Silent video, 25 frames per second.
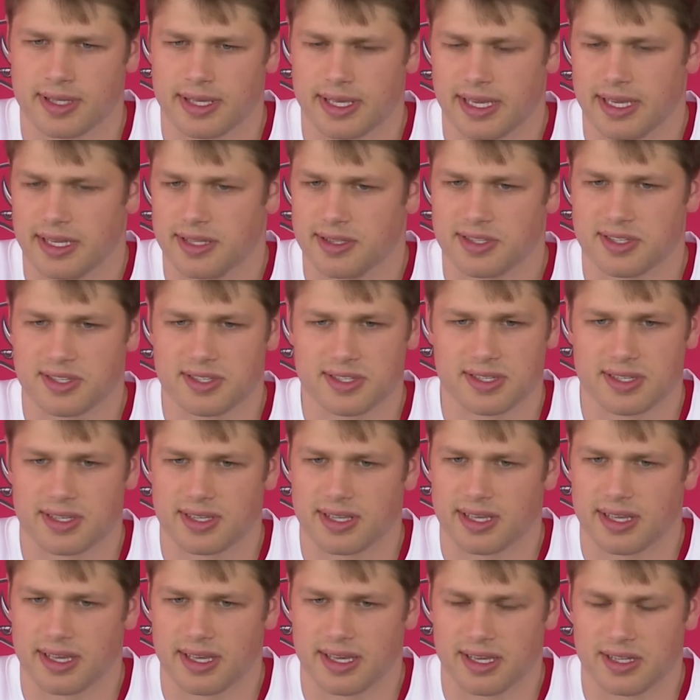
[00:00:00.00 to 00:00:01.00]

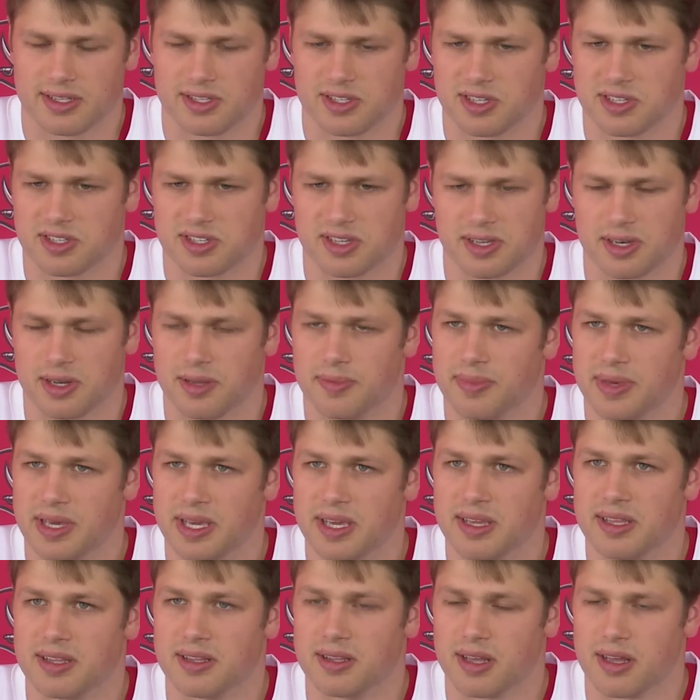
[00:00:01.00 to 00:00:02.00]
It's just going to
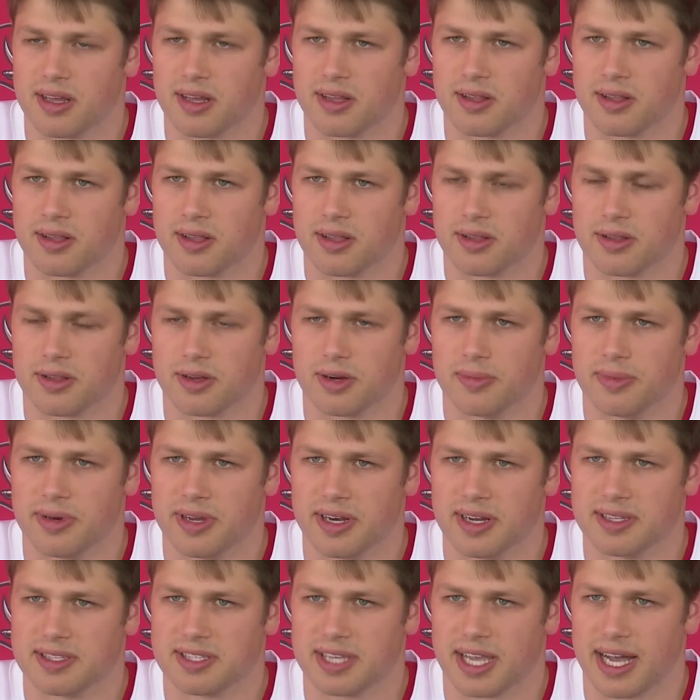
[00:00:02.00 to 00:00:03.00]
be a little
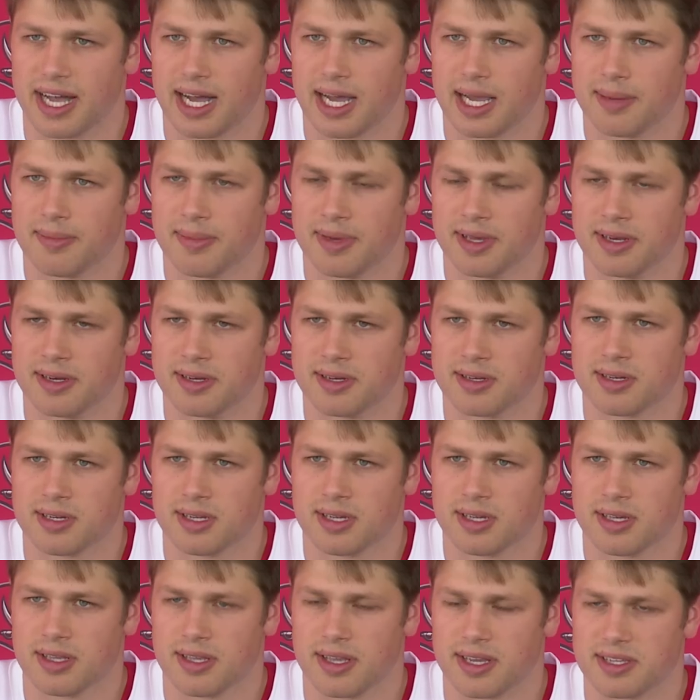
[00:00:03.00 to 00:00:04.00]
bit of time, and
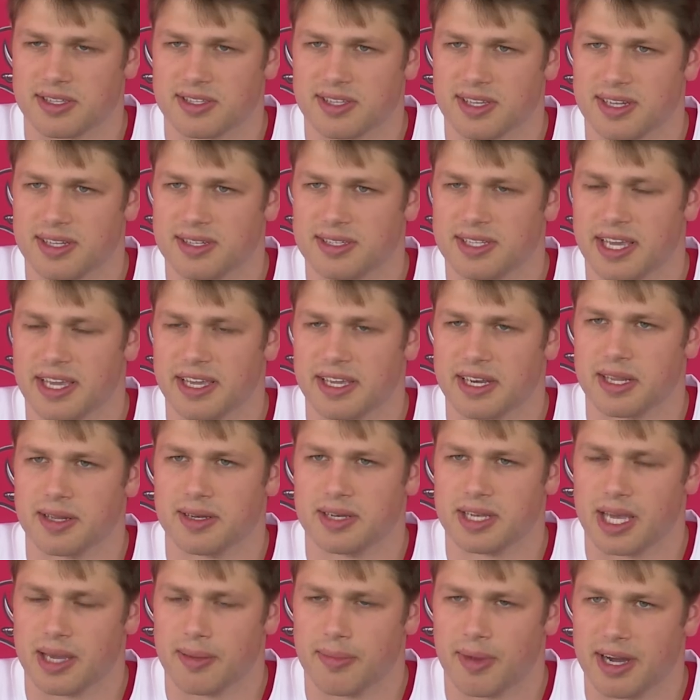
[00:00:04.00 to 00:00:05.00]
like I said, taking
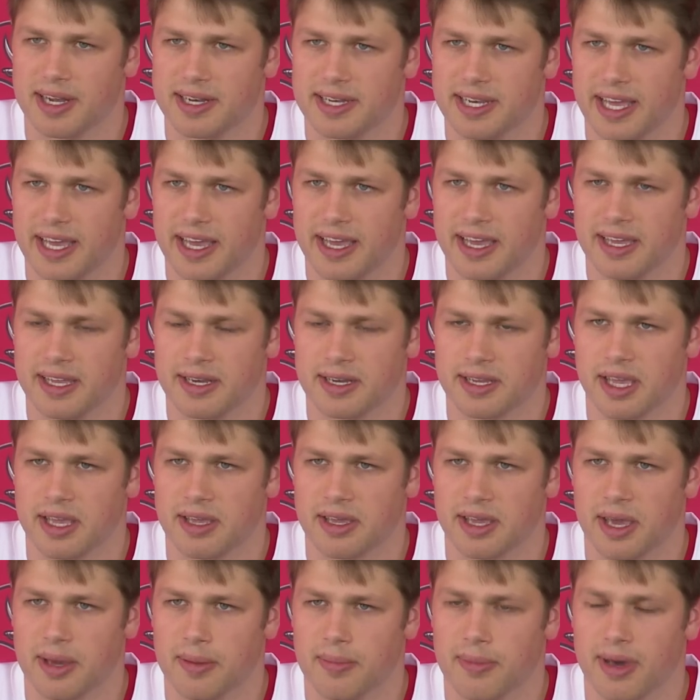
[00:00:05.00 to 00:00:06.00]
it day by day
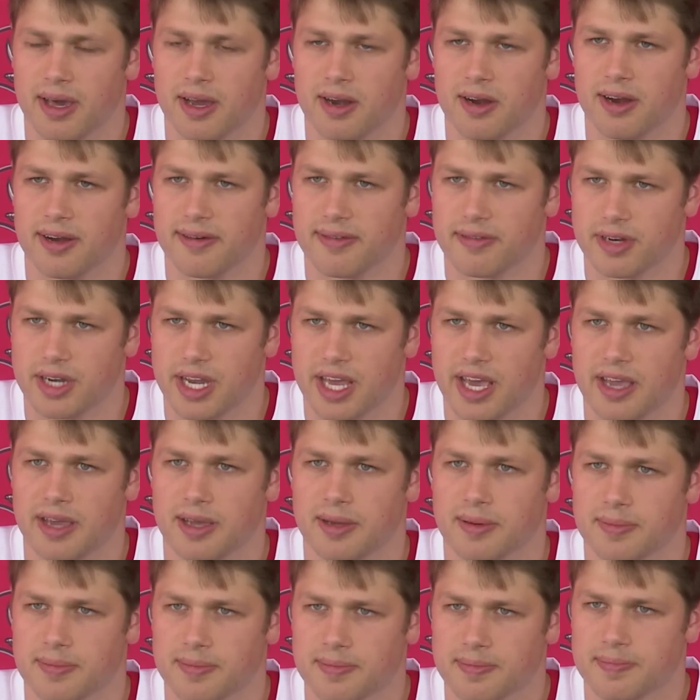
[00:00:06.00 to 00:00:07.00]
and get better every
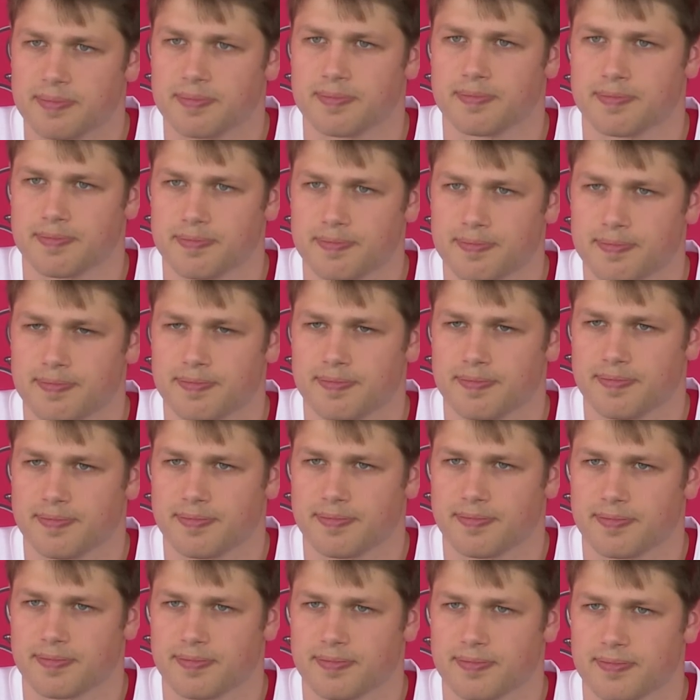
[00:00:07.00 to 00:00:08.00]
day. Do you think you'll be
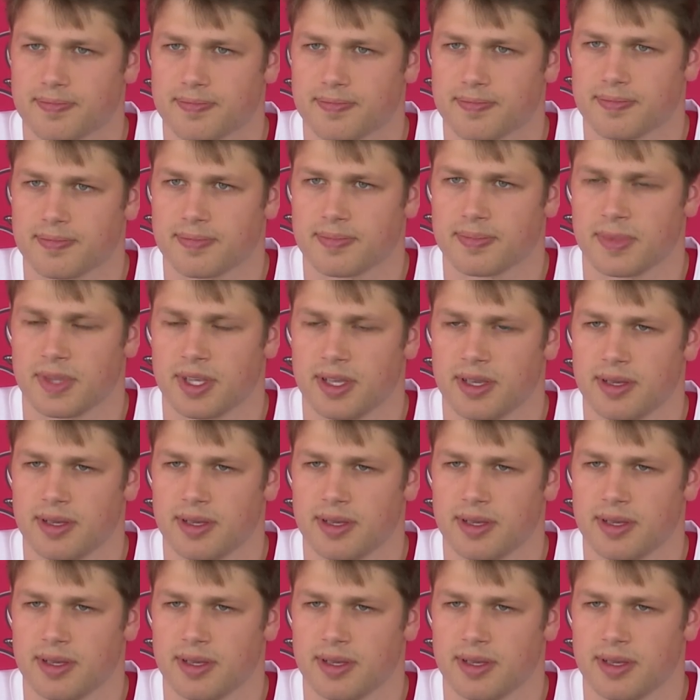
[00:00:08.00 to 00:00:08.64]
ready by training camp?